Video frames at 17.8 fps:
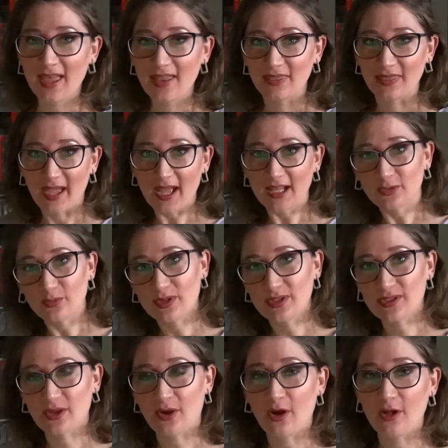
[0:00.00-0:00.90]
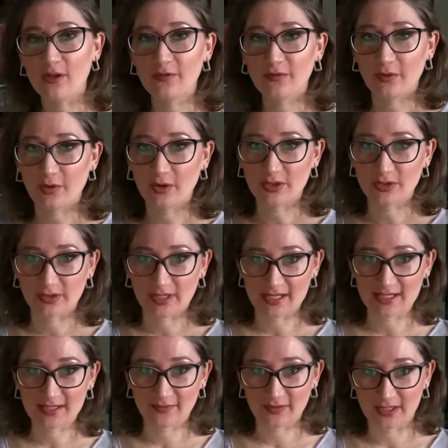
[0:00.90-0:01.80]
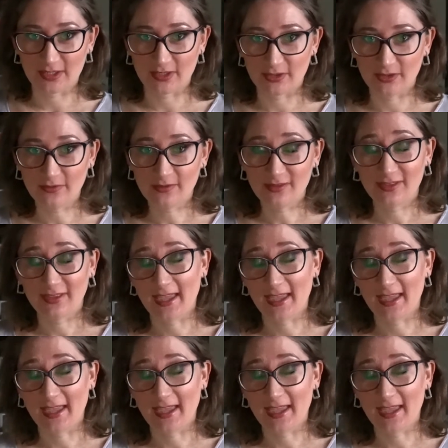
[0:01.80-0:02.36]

That was all for today's video.